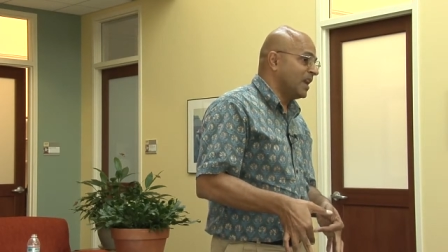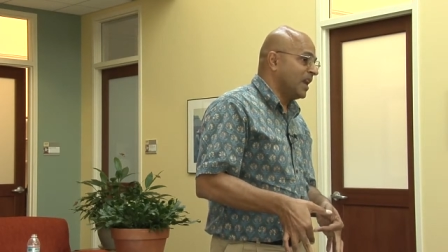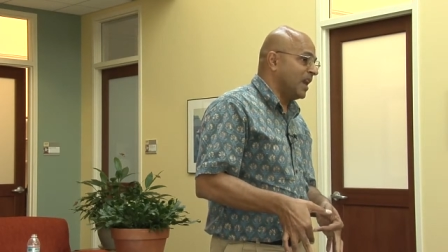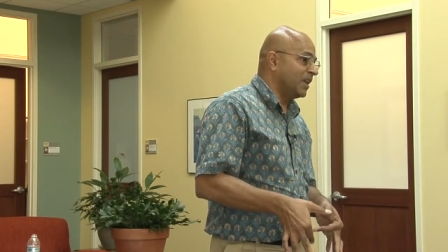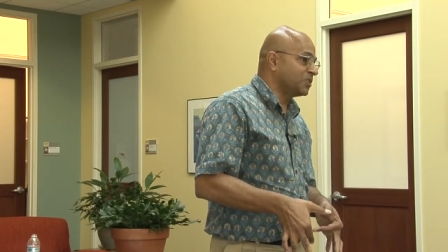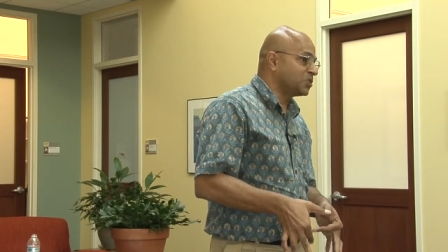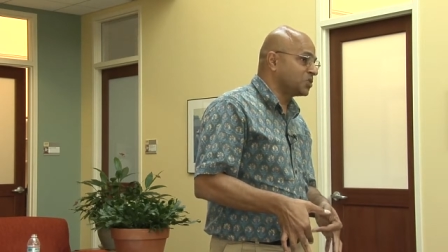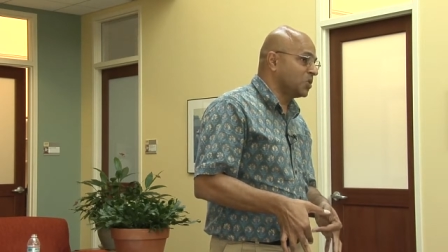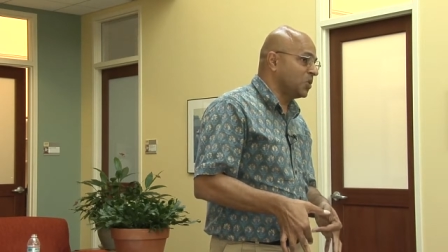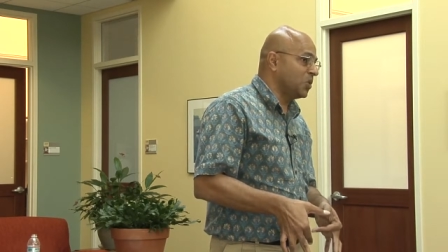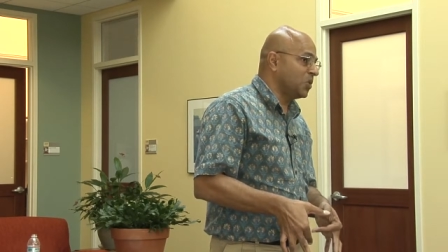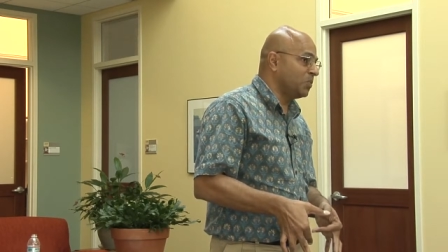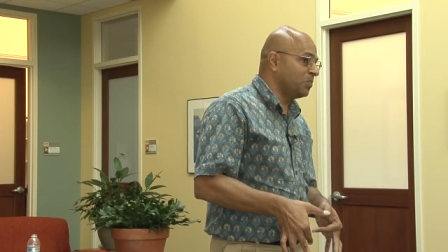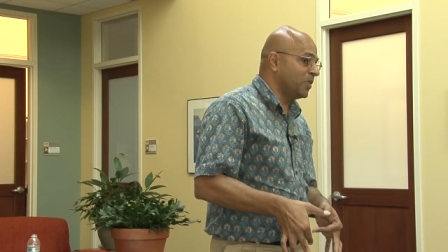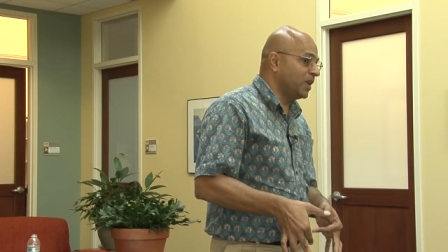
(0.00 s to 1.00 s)
And
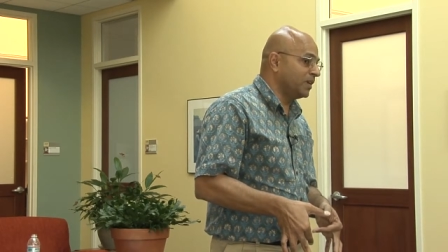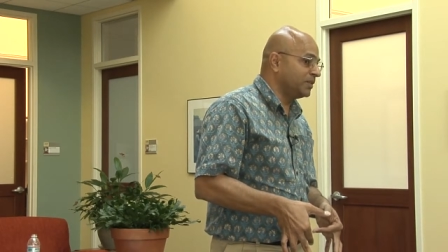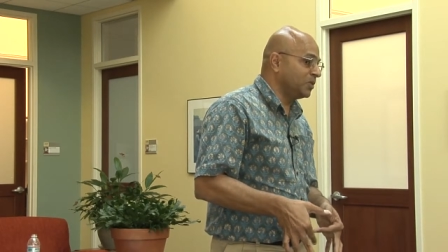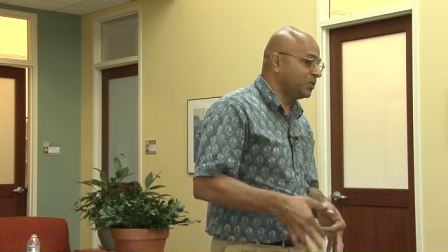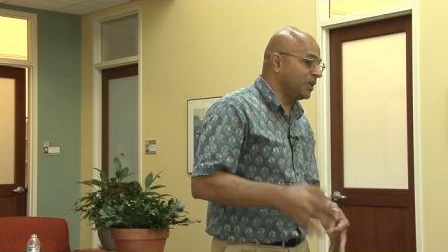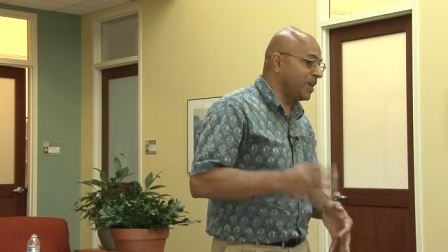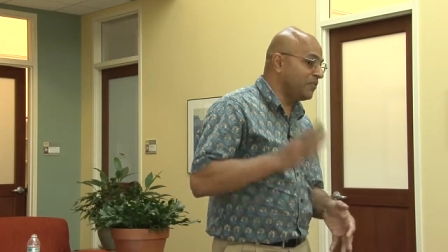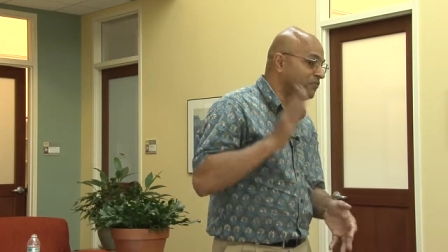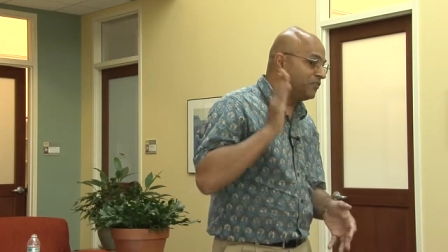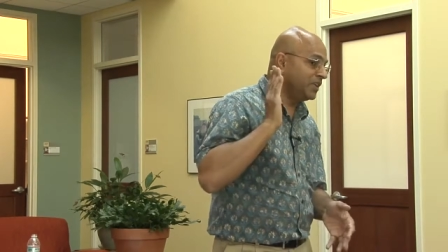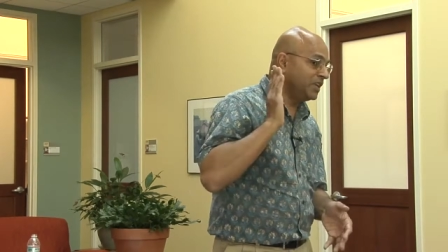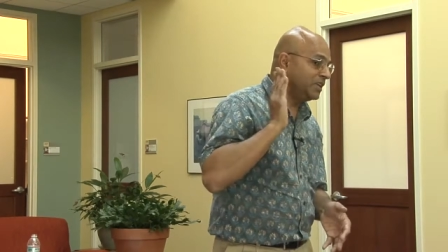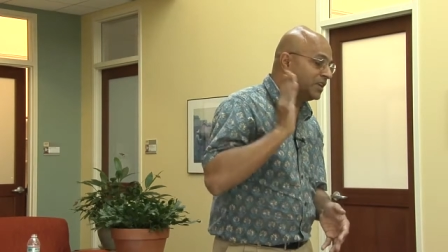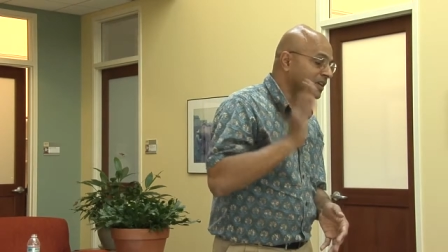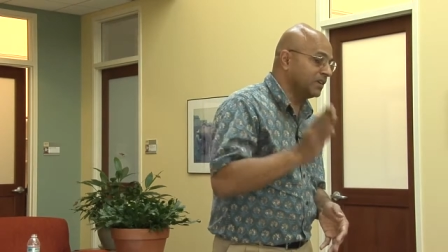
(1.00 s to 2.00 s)
so, uh, you know, every
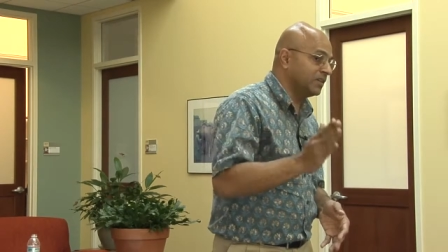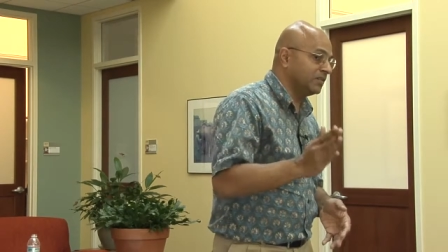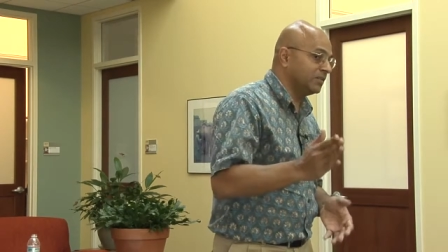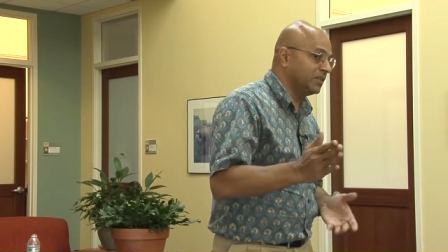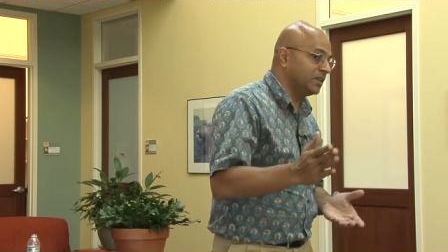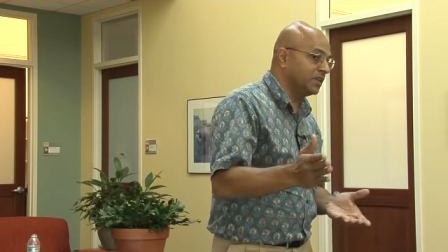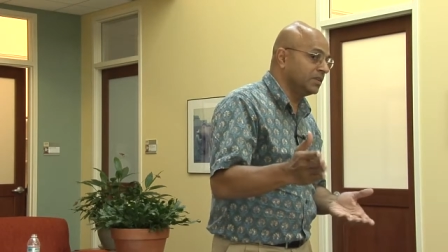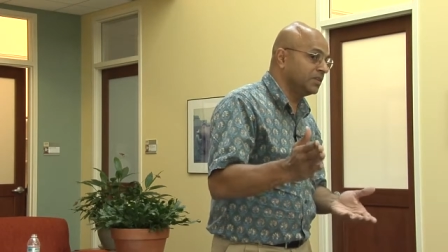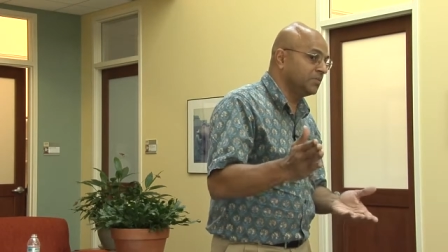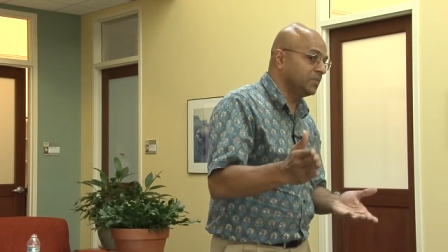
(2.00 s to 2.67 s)
year, the